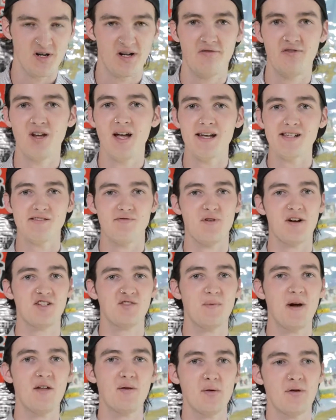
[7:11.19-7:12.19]
If you guys have watched
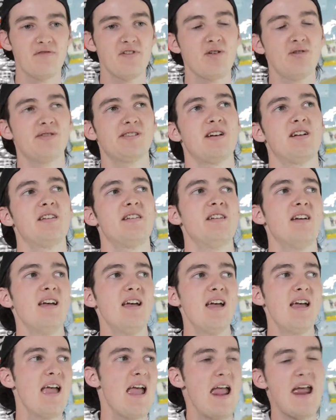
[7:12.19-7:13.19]
my other reviews on
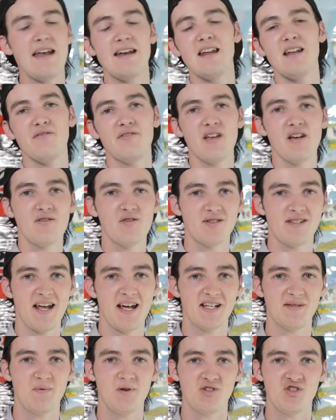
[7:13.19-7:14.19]
any of the other
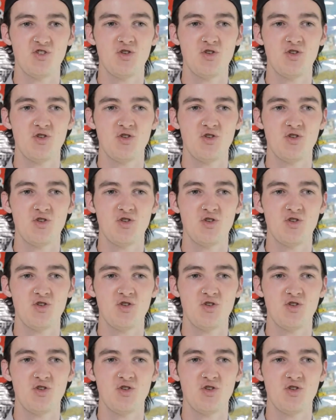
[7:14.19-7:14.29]
textbooks,